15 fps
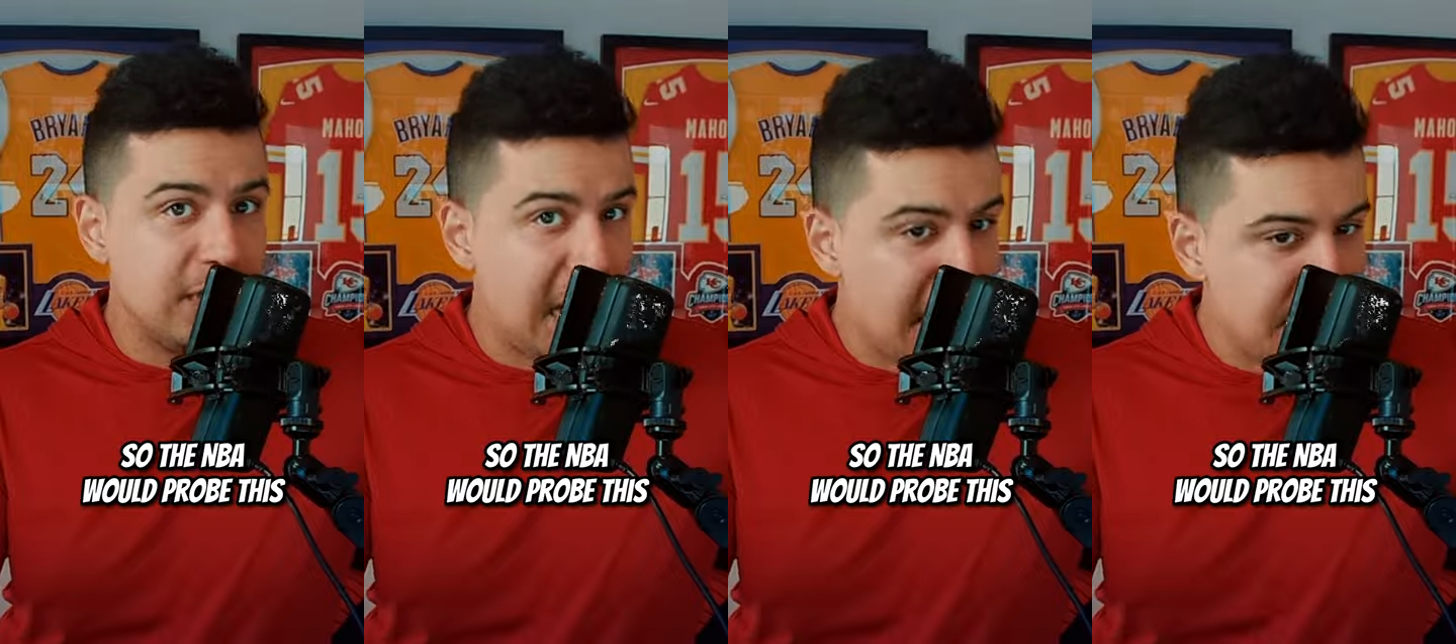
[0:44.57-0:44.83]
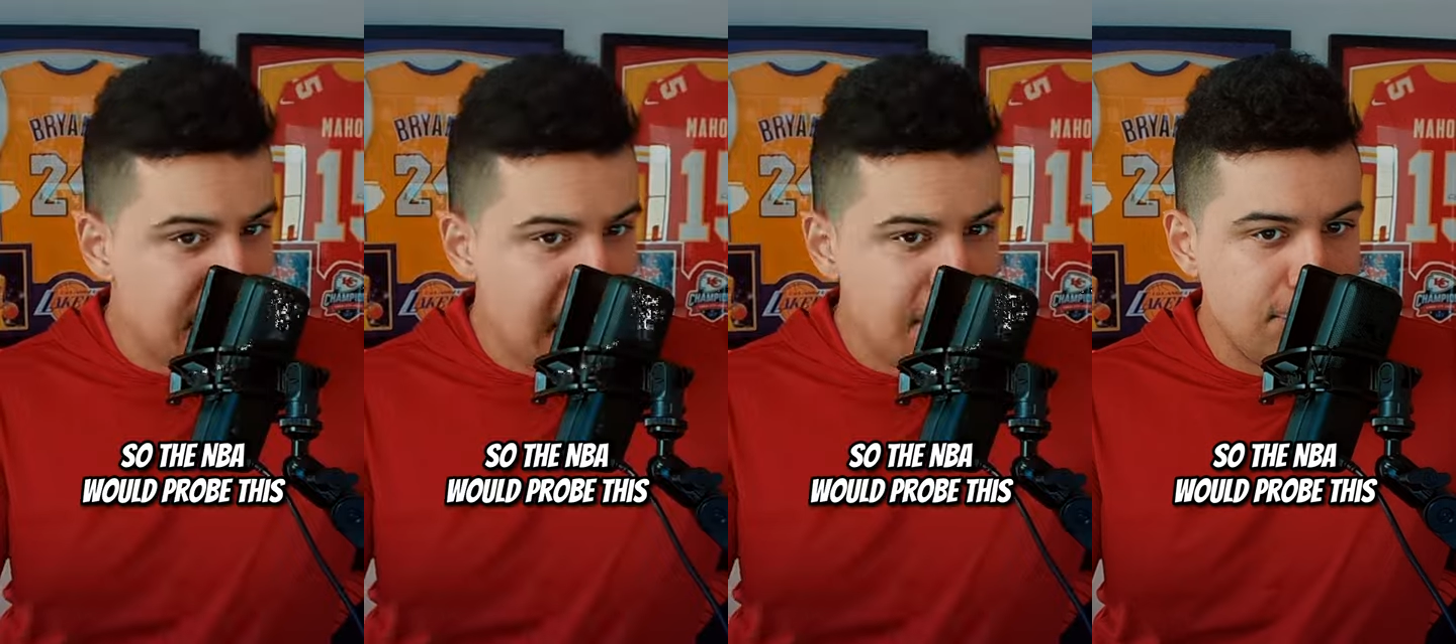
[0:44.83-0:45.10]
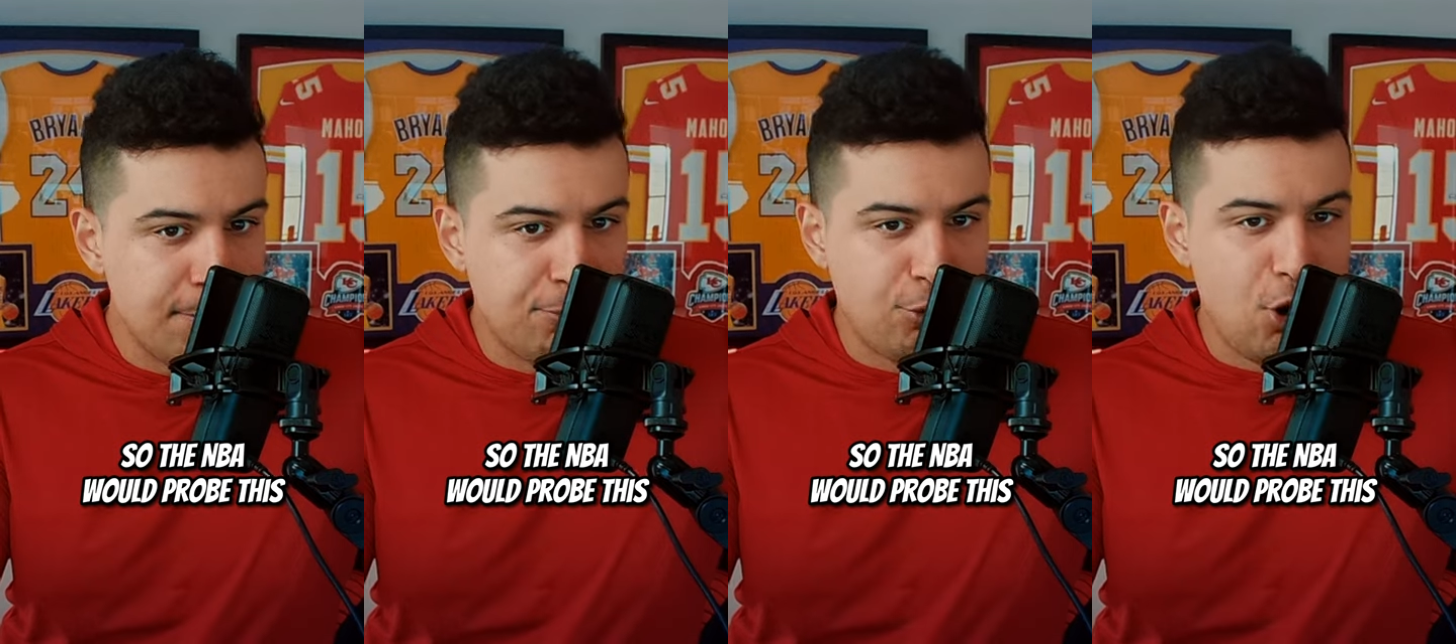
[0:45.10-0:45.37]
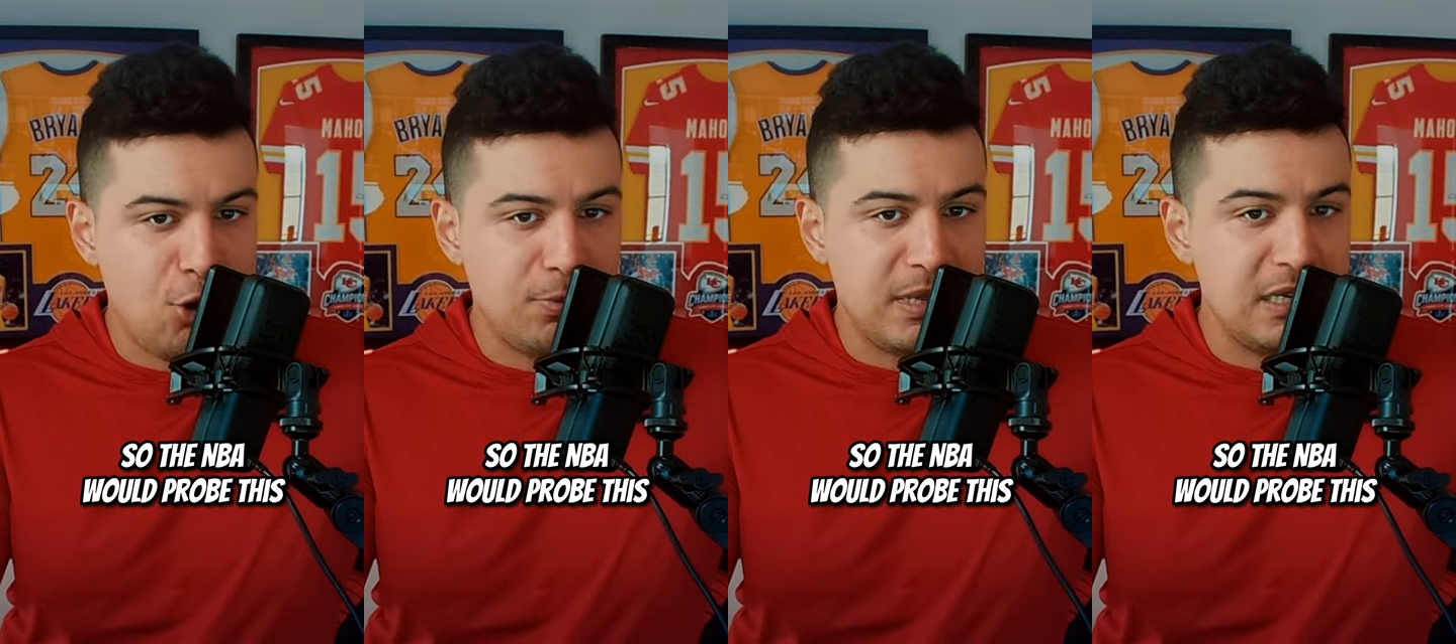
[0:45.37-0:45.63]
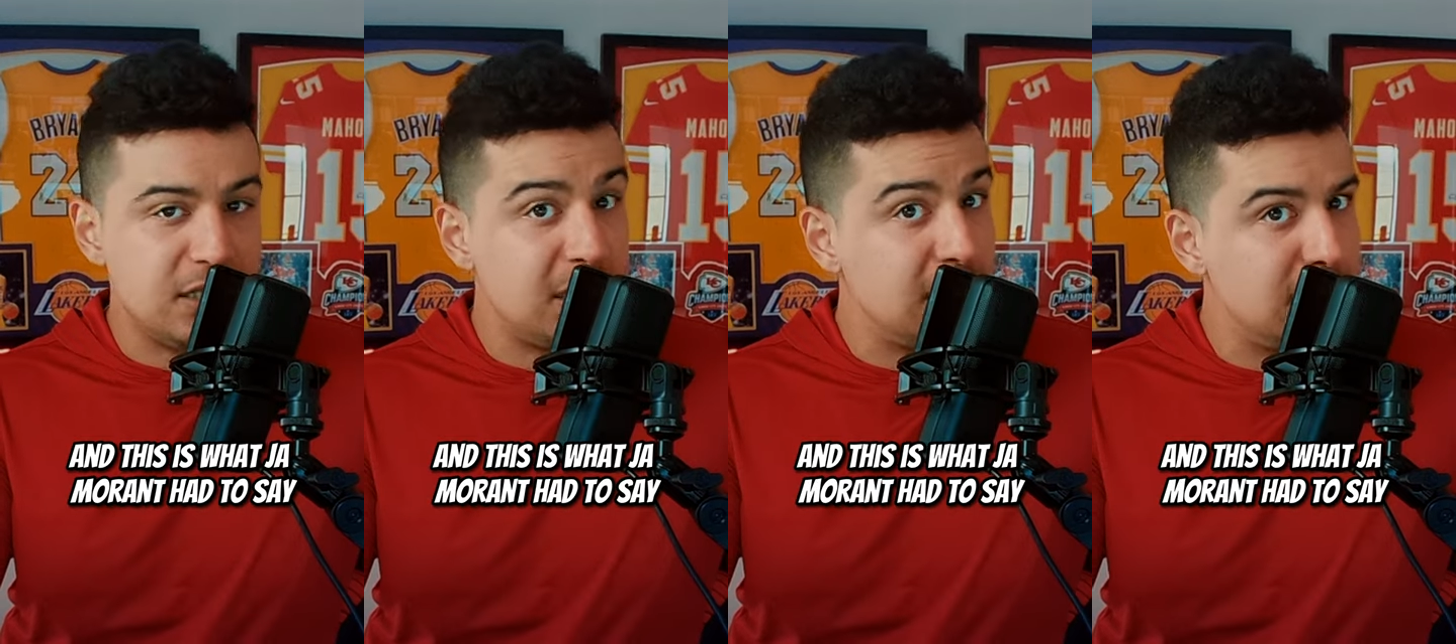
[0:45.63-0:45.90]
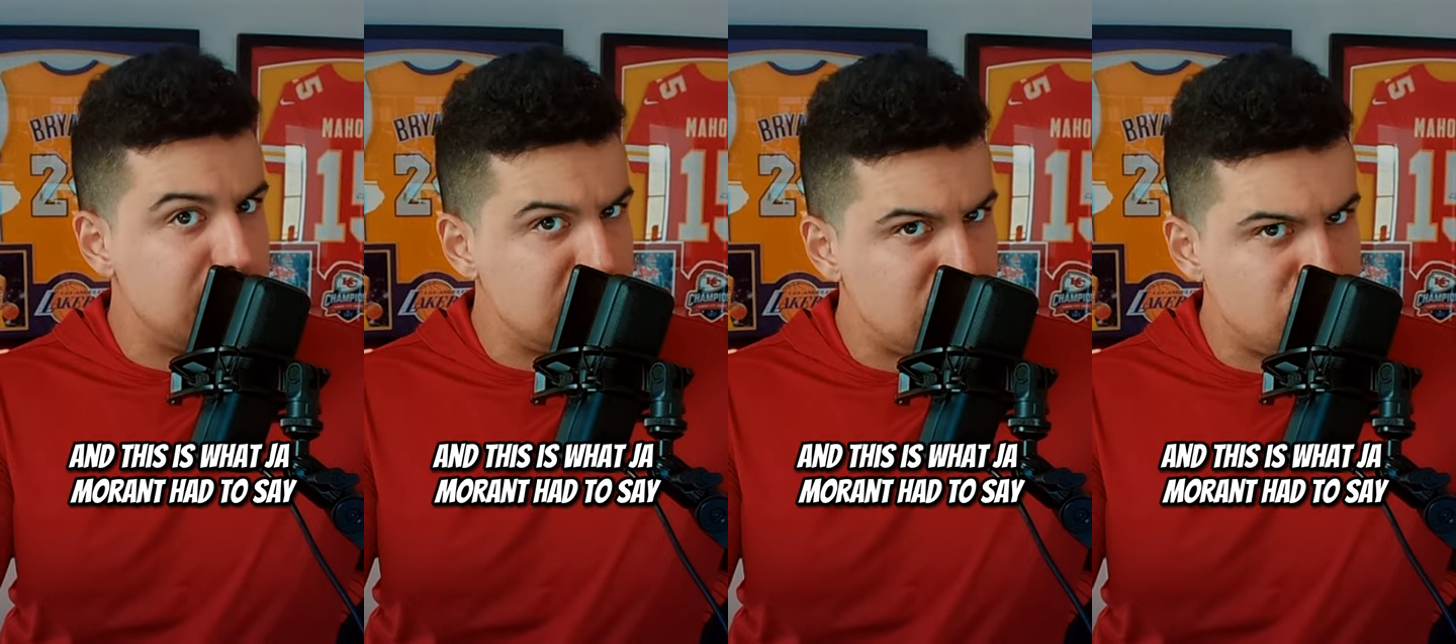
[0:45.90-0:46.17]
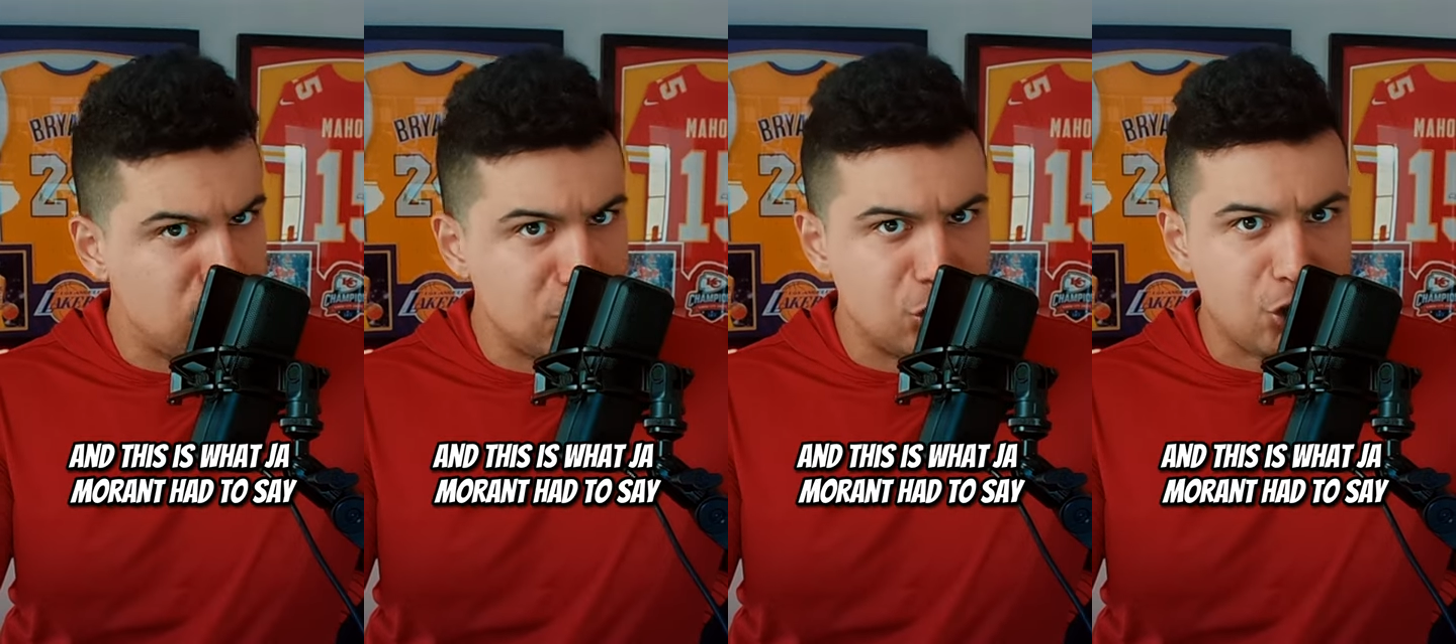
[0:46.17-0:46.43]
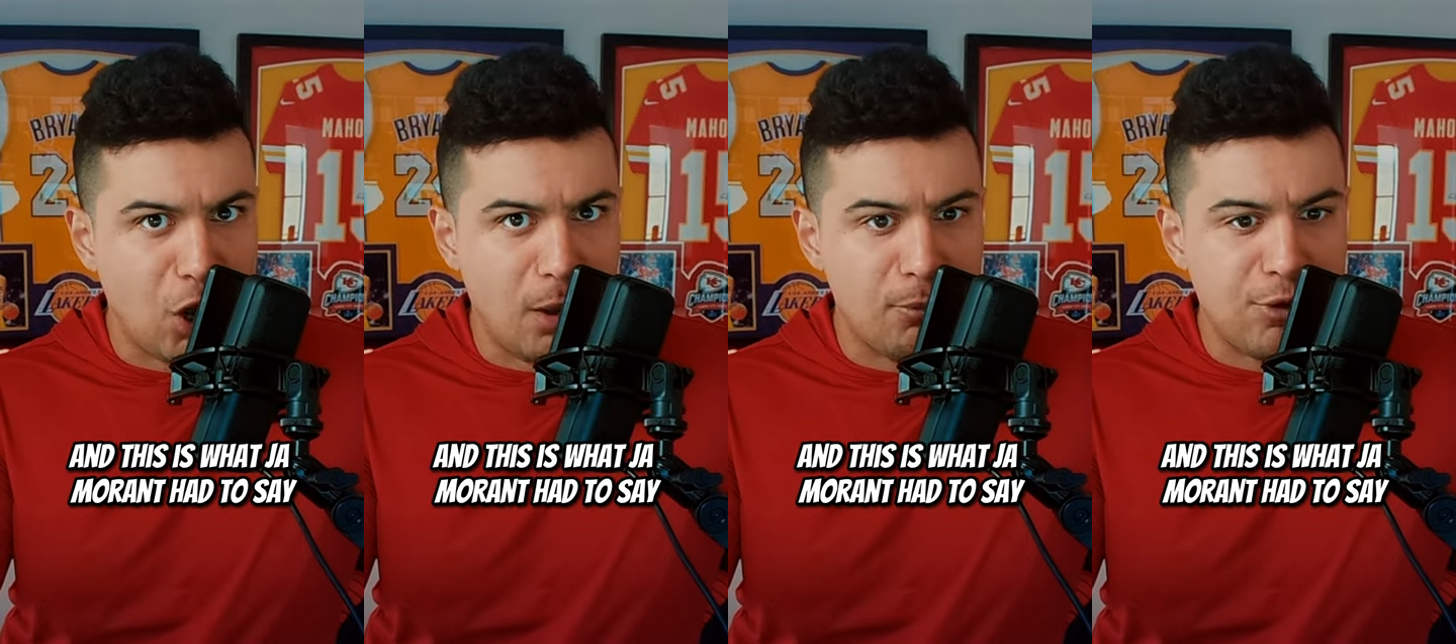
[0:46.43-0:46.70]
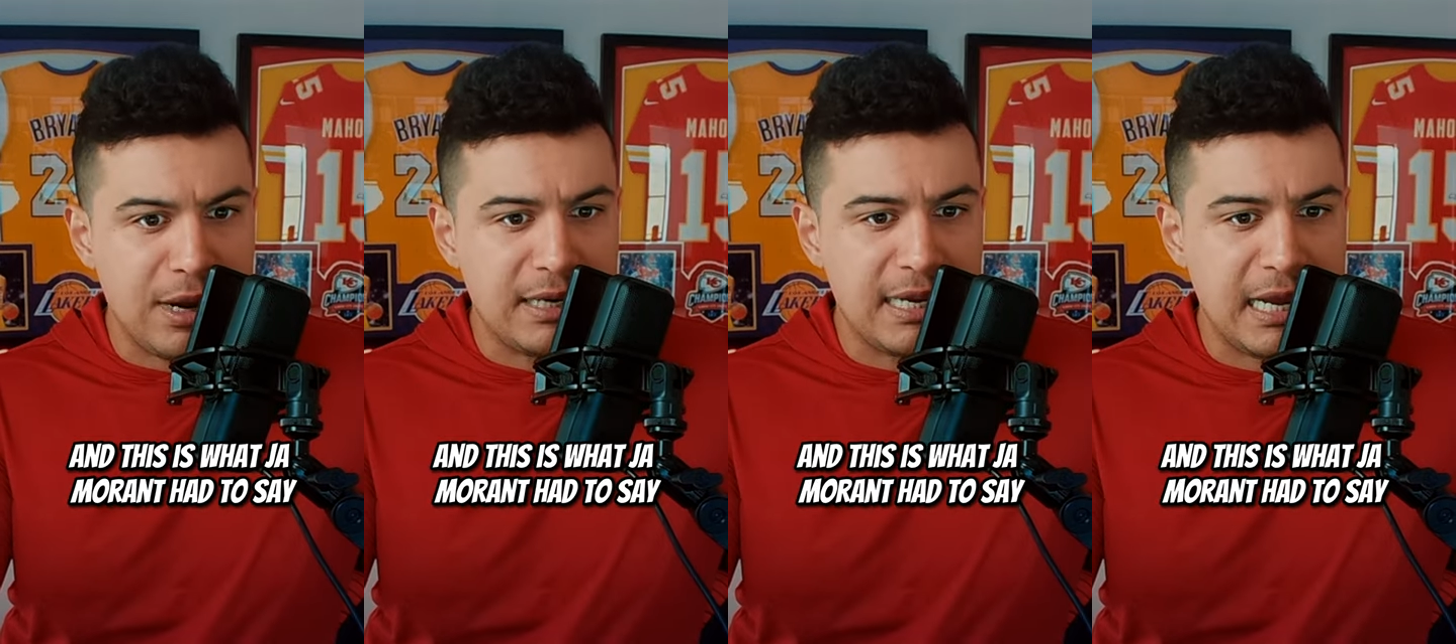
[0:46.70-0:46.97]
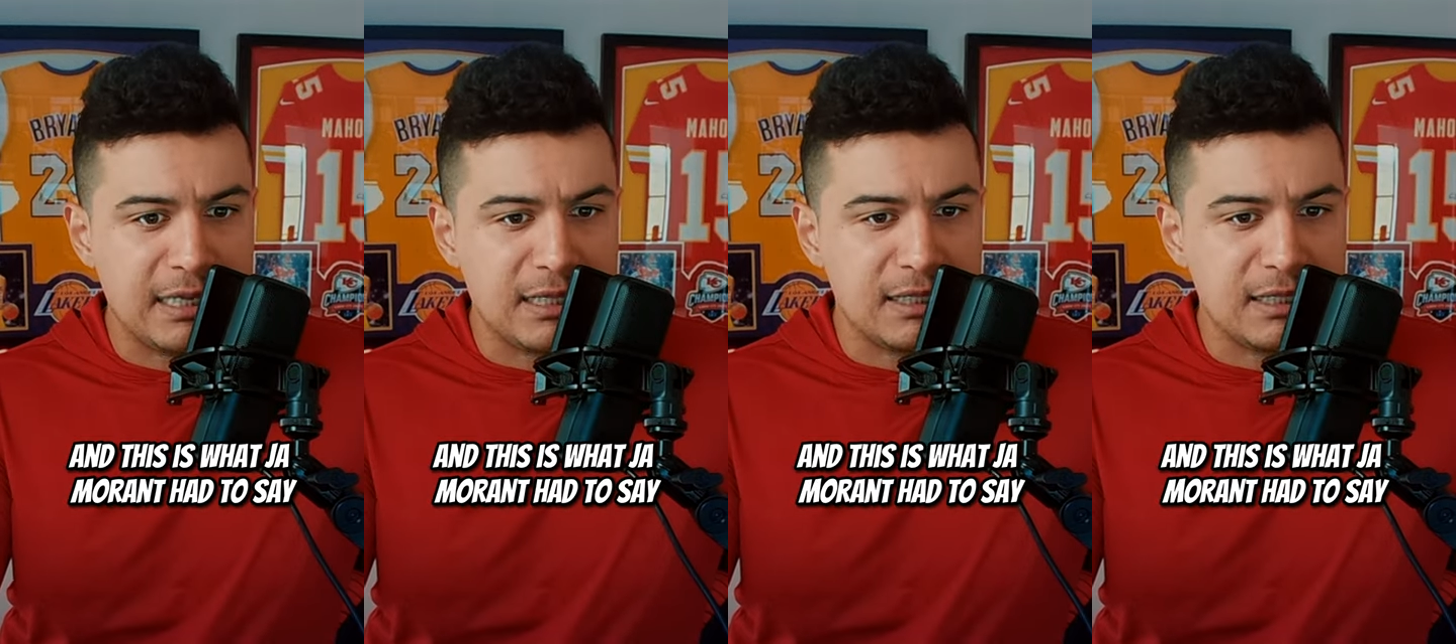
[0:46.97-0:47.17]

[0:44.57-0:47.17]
NBA would probe this, and this is what John Morant had to